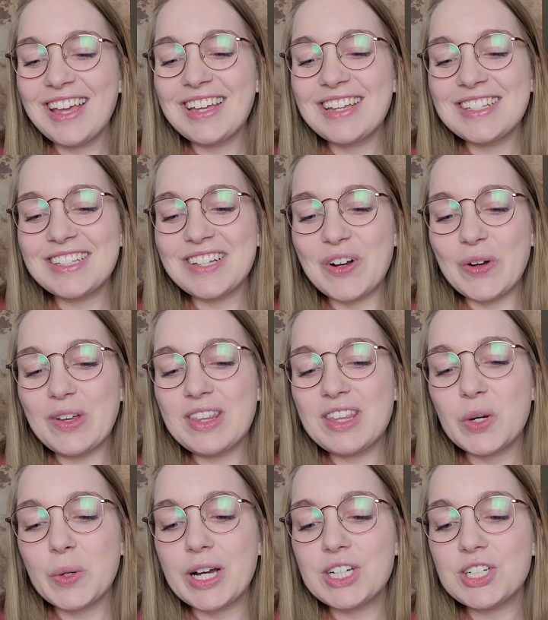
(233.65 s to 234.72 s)
So the
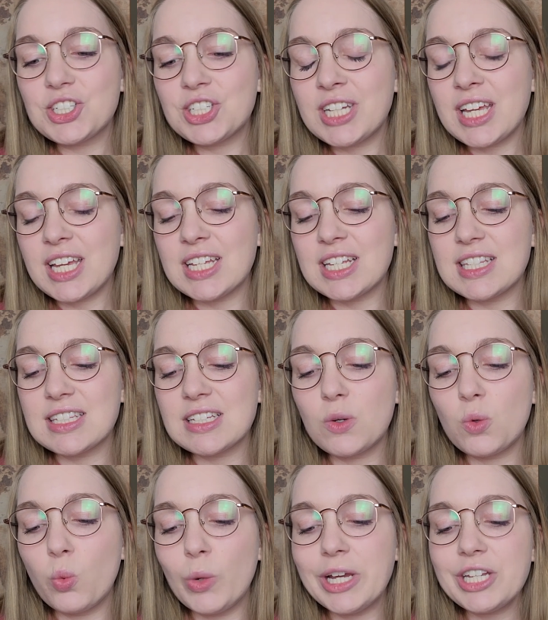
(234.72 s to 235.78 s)
question is,
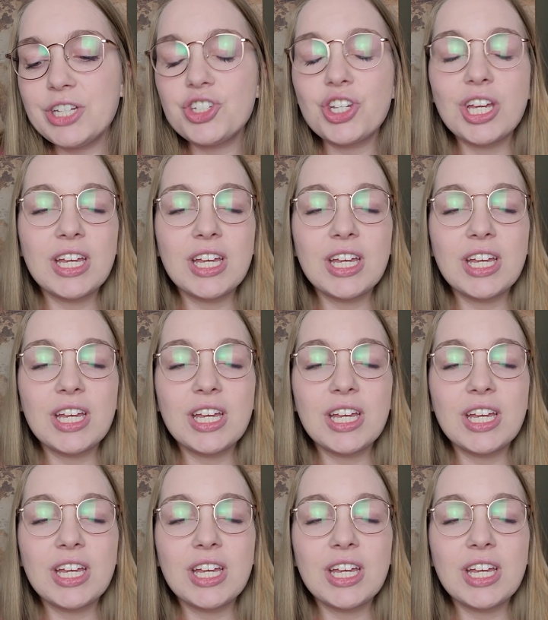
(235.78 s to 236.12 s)
which